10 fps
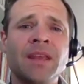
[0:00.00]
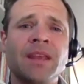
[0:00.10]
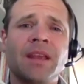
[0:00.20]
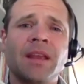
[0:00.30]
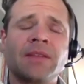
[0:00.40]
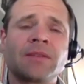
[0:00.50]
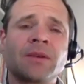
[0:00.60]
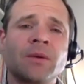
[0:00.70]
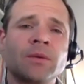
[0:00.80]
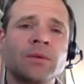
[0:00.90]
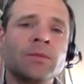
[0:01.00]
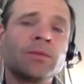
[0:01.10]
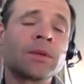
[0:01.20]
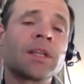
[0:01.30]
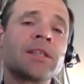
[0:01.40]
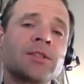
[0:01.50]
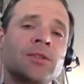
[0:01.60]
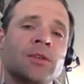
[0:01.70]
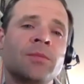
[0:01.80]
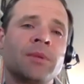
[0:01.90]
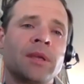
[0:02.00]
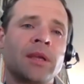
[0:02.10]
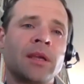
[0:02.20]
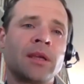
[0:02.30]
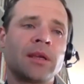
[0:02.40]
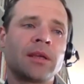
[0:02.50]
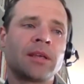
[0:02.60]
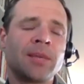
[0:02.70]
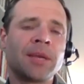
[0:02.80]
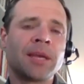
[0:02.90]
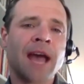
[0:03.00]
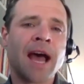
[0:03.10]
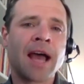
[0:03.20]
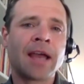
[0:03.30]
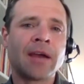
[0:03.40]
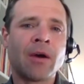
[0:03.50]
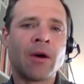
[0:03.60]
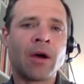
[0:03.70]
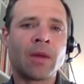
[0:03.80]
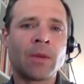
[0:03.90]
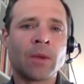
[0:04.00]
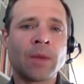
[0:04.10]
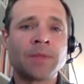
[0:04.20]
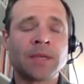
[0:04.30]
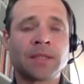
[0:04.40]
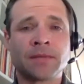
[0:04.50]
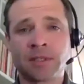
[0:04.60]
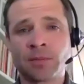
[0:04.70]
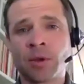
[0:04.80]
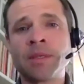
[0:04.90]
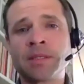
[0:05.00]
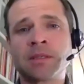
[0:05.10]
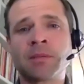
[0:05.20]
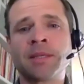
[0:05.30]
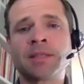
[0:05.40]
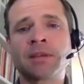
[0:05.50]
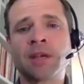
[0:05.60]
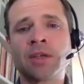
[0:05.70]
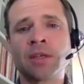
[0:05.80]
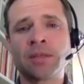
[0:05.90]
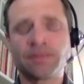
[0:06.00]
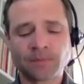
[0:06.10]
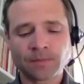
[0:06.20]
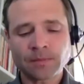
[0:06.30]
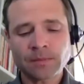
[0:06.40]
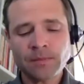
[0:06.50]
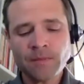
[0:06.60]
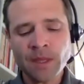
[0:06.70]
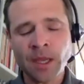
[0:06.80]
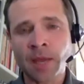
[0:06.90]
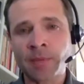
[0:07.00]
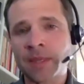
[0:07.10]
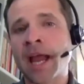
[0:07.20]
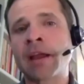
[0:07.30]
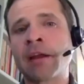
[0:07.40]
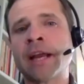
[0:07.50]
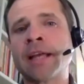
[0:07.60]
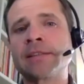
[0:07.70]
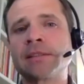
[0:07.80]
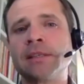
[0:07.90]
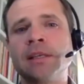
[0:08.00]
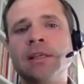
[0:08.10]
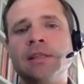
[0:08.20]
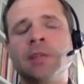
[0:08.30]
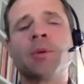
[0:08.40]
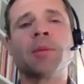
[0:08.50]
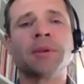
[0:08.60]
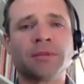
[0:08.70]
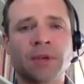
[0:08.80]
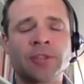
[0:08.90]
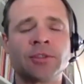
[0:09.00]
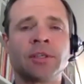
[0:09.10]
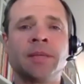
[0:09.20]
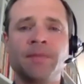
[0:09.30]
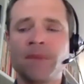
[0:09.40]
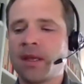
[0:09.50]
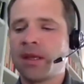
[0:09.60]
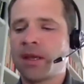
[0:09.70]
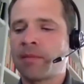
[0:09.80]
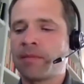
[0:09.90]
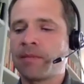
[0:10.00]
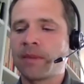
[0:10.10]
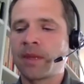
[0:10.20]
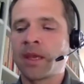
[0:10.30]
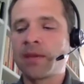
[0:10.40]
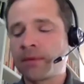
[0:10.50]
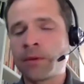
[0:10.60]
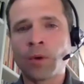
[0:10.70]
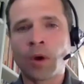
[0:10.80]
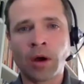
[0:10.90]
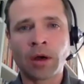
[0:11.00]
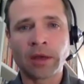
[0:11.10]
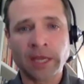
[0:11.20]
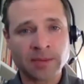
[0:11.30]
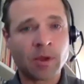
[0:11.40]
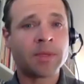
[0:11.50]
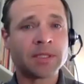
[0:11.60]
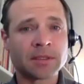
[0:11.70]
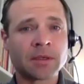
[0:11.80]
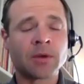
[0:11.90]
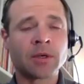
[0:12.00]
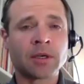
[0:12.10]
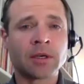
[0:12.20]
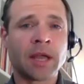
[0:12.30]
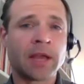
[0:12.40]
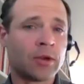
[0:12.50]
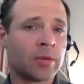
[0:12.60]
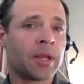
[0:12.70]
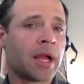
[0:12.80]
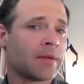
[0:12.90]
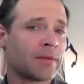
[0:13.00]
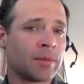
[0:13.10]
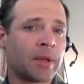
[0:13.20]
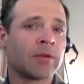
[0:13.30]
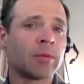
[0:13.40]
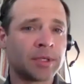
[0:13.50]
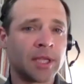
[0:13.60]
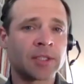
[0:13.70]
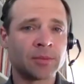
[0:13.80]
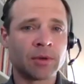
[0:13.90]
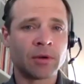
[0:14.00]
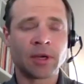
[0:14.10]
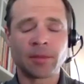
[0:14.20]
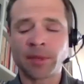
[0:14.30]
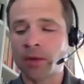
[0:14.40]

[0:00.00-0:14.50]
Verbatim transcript: and so you really should be keeping an eye on the websites of the Small Business Administration, um, the IRS, the Department of Treasury. Um, if you are a small business owner and you're applying for the Payroll Protection Program loan.